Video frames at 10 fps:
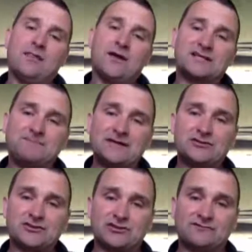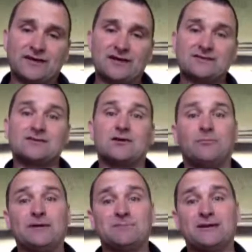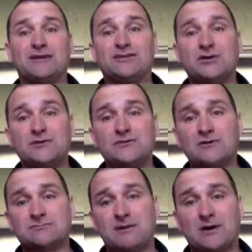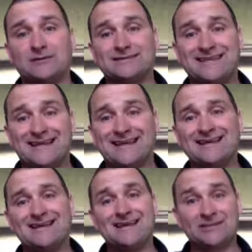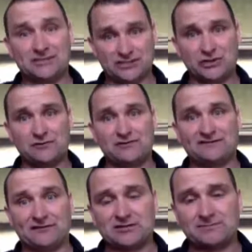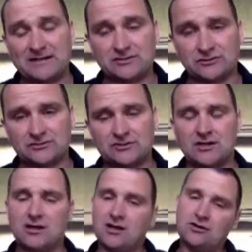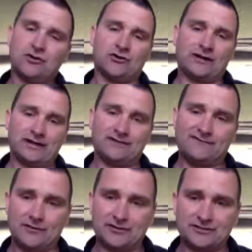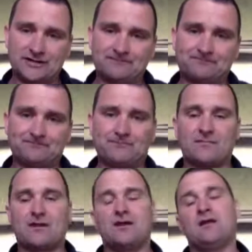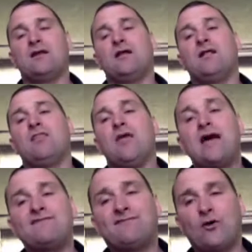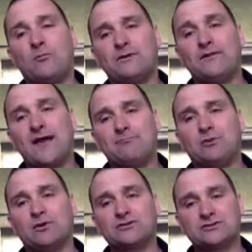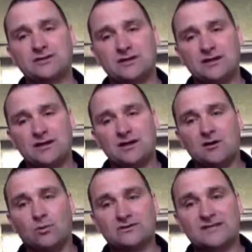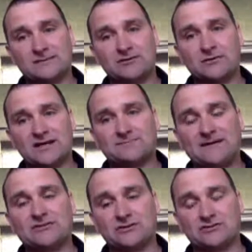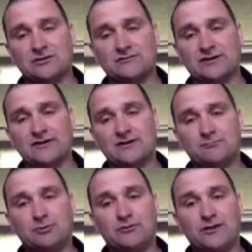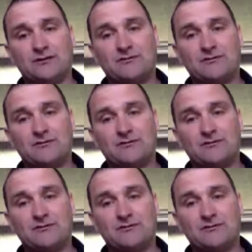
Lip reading: the asbestos surveyors are being paid £2,000 a day to survey for asbestos, not to clear furniture. Their foreman, their boss, wants them to do the asbestos survey, but they're